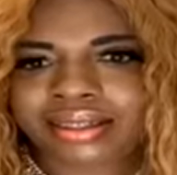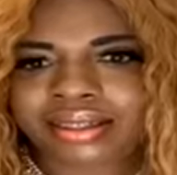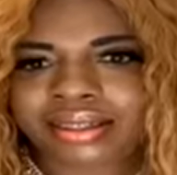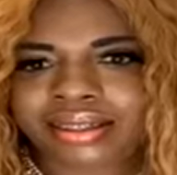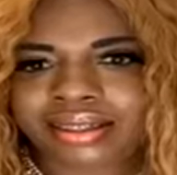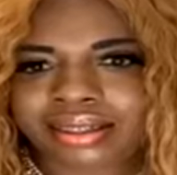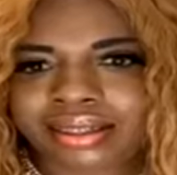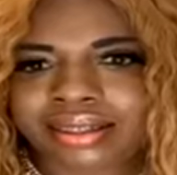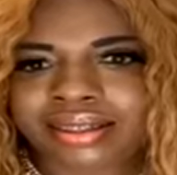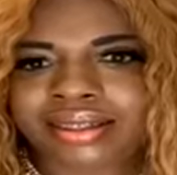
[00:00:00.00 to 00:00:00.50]

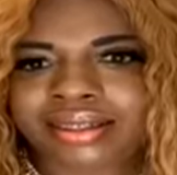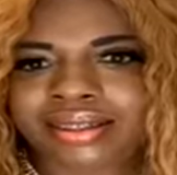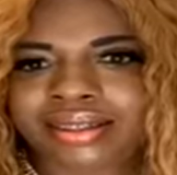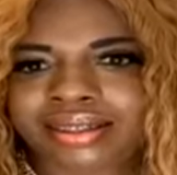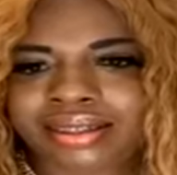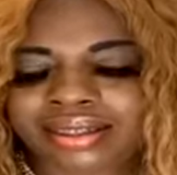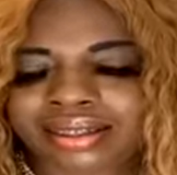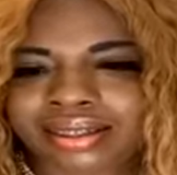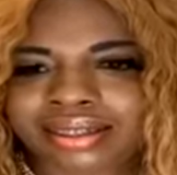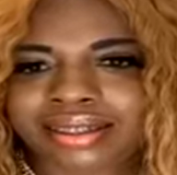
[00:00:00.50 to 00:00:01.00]

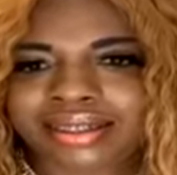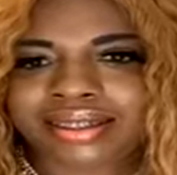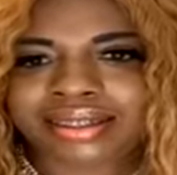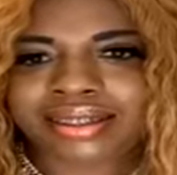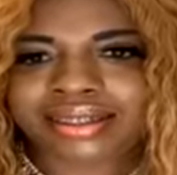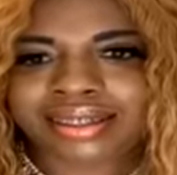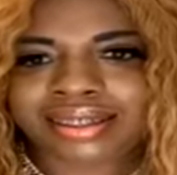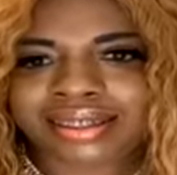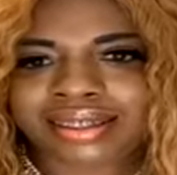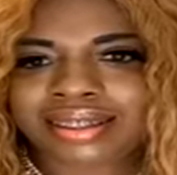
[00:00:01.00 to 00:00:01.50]

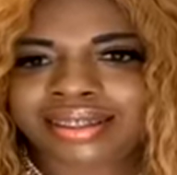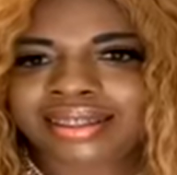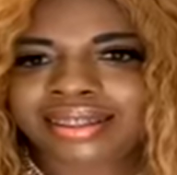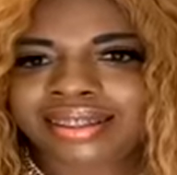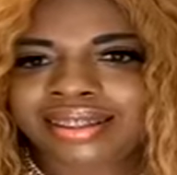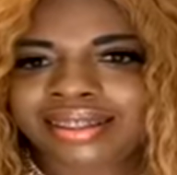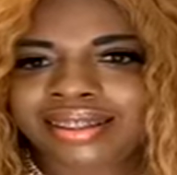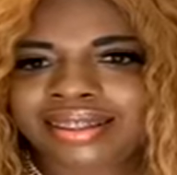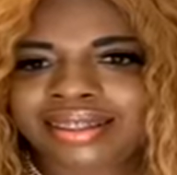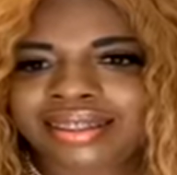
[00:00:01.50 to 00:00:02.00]

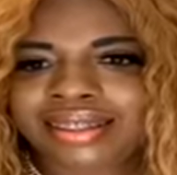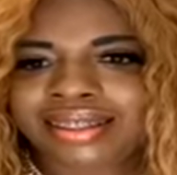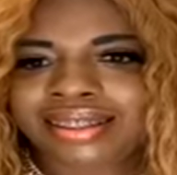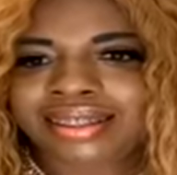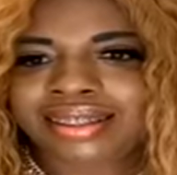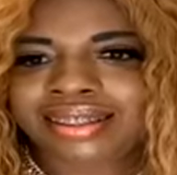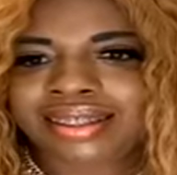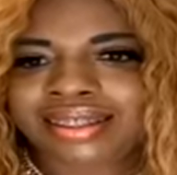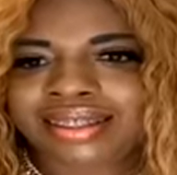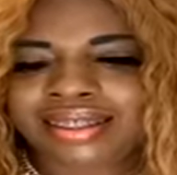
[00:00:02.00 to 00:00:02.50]

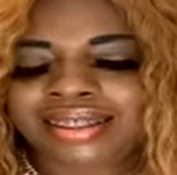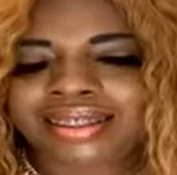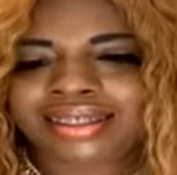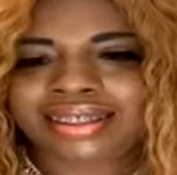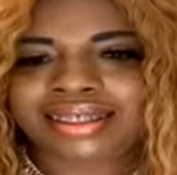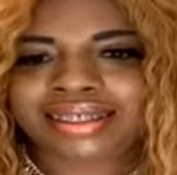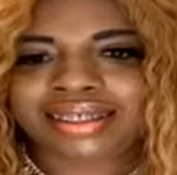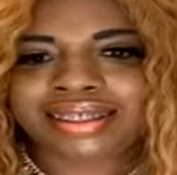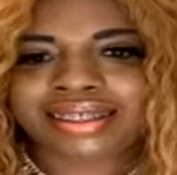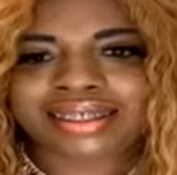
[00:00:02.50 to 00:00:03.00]

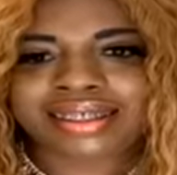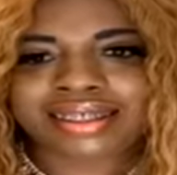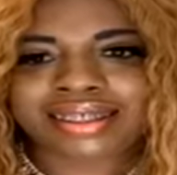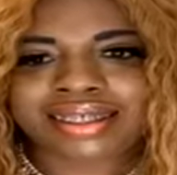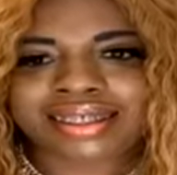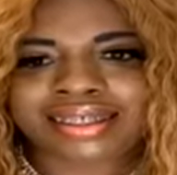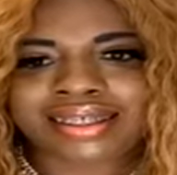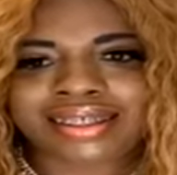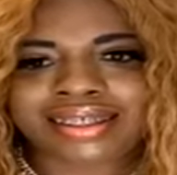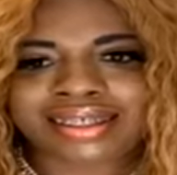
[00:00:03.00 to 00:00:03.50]

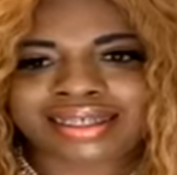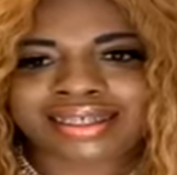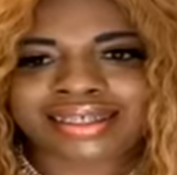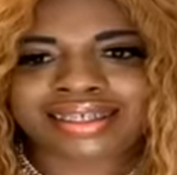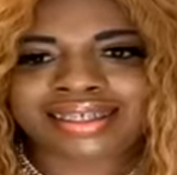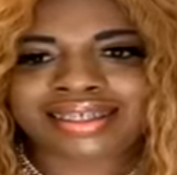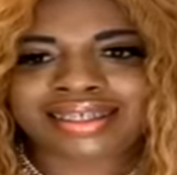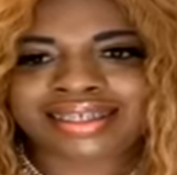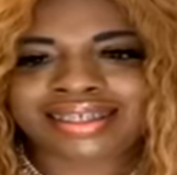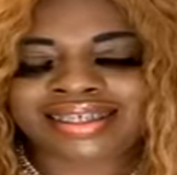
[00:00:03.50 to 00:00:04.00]

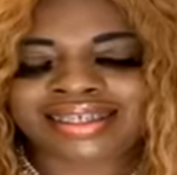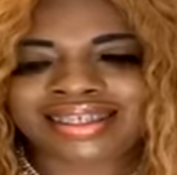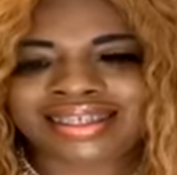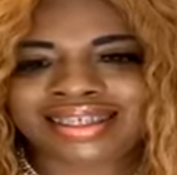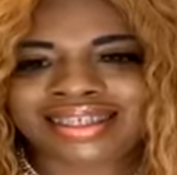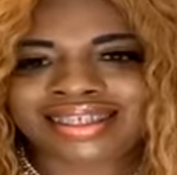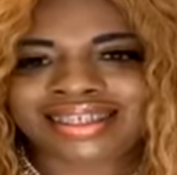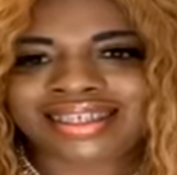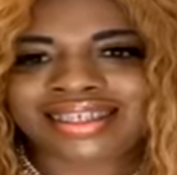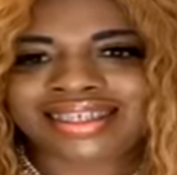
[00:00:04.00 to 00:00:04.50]

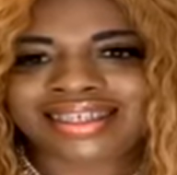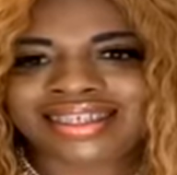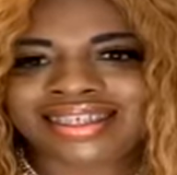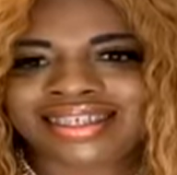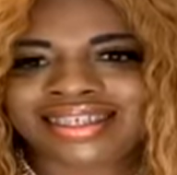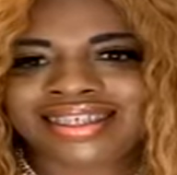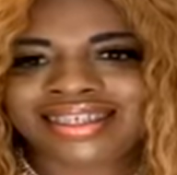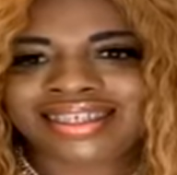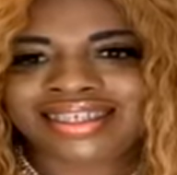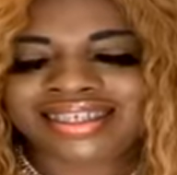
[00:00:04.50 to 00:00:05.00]

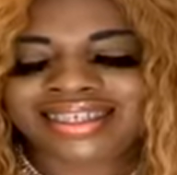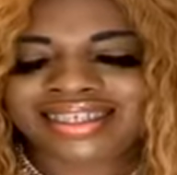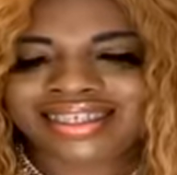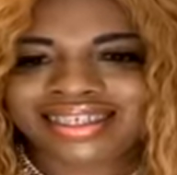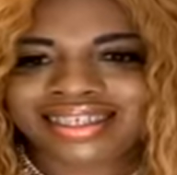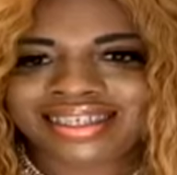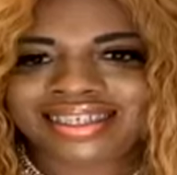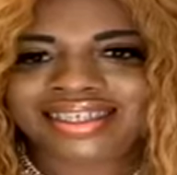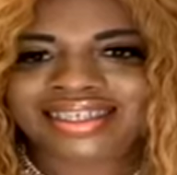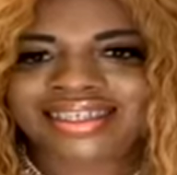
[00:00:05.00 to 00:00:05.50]

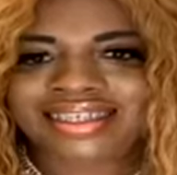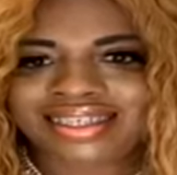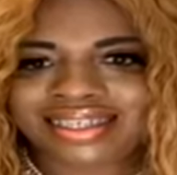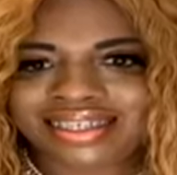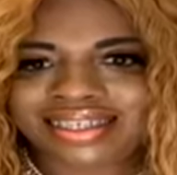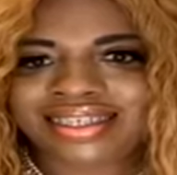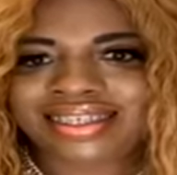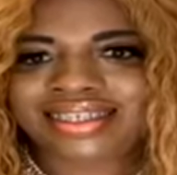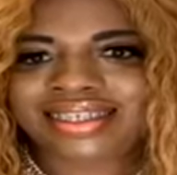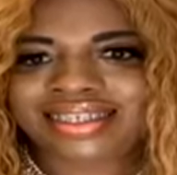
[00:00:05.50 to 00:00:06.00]

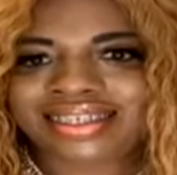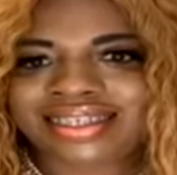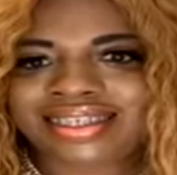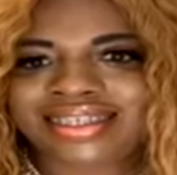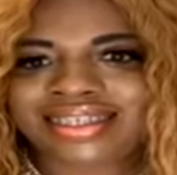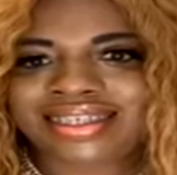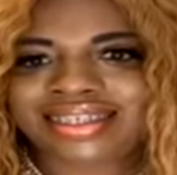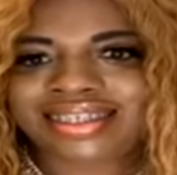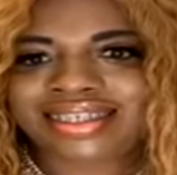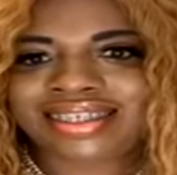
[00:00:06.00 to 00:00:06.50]

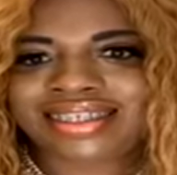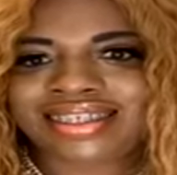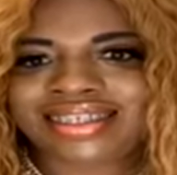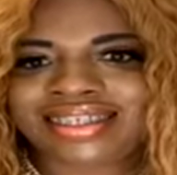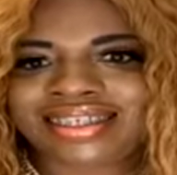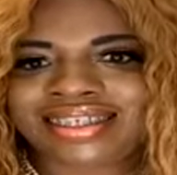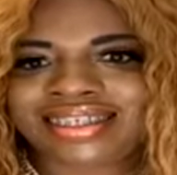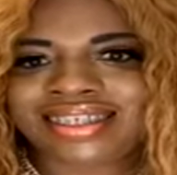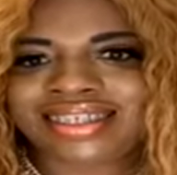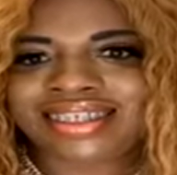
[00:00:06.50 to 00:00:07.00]

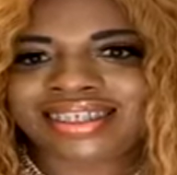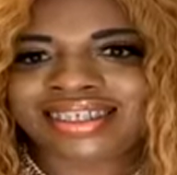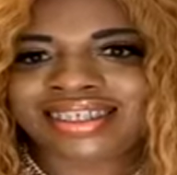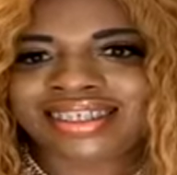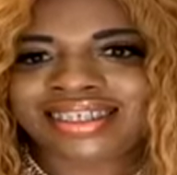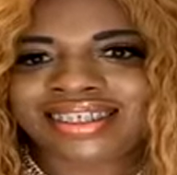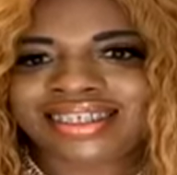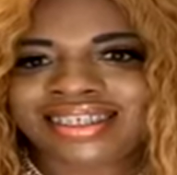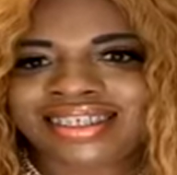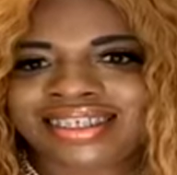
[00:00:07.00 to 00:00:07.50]

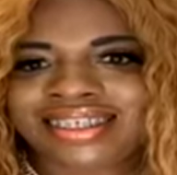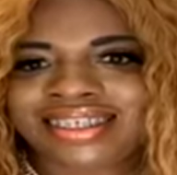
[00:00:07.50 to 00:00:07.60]
(not speaking)